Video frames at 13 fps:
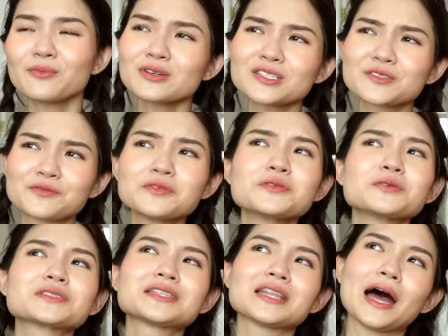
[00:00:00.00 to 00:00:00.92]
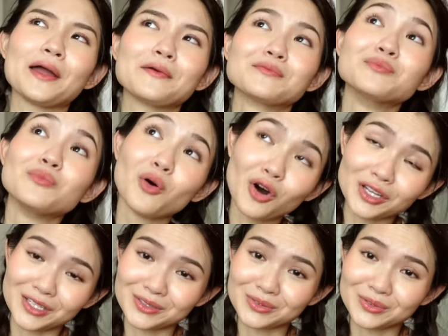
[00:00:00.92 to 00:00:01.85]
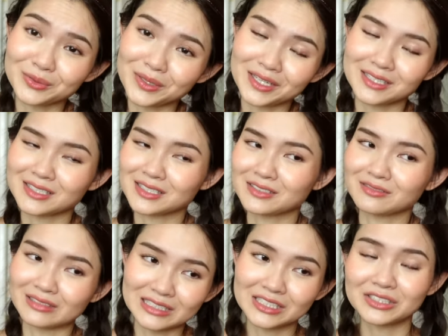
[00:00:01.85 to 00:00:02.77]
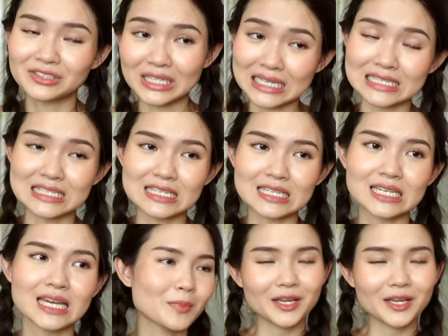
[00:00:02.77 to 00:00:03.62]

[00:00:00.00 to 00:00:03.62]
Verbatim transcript: Almost feels like more than two weeks. Really crazy.